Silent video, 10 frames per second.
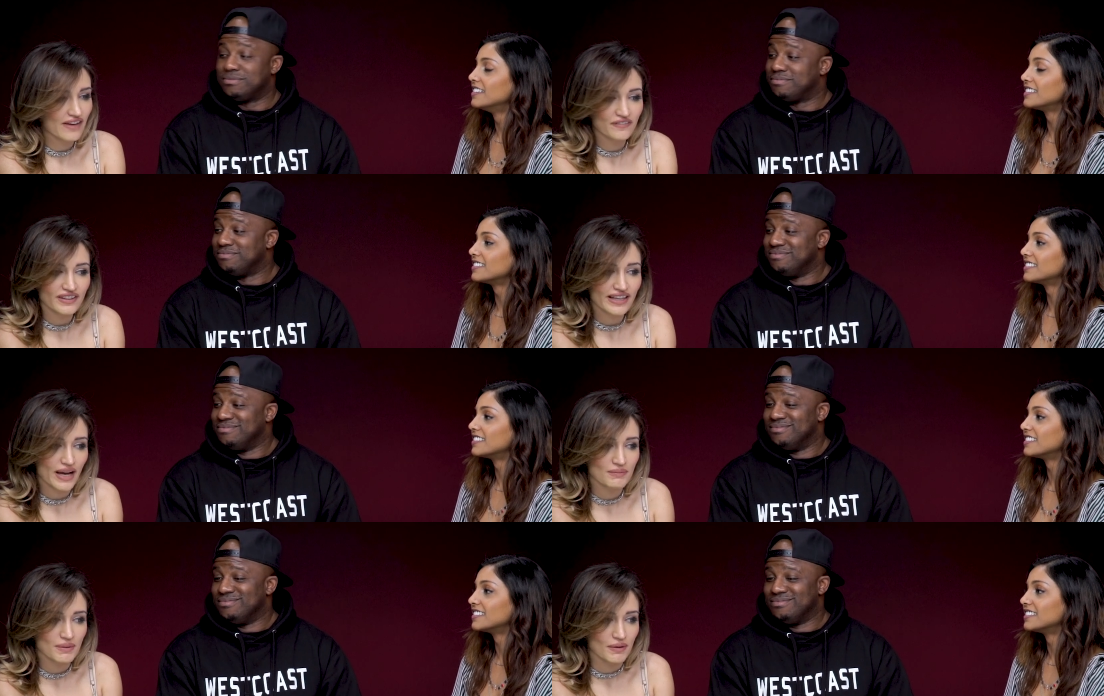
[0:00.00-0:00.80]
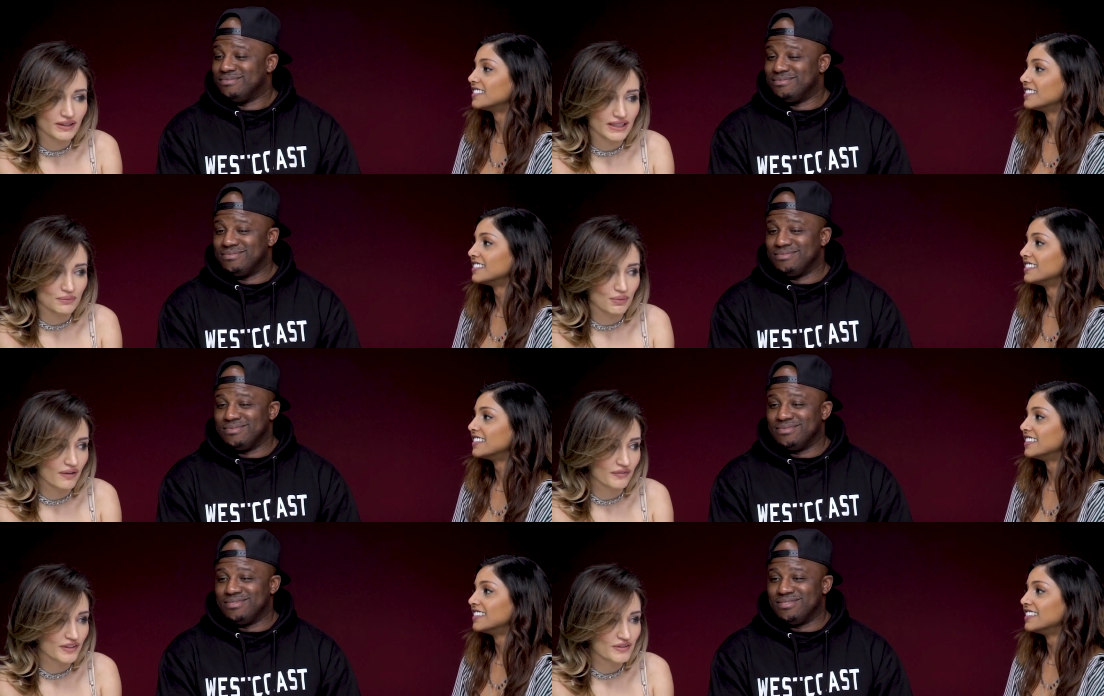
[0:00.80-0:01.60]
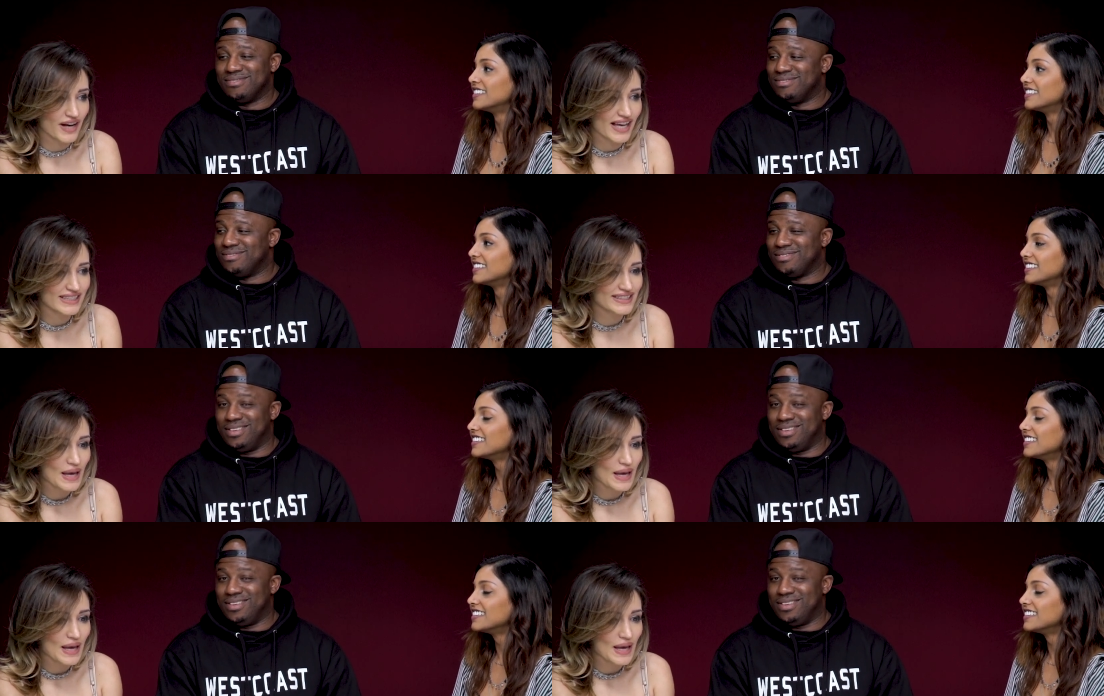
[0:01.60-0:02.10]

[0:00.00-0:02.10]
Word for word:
Speaker 1: I feel like I'm the melting pot for you guys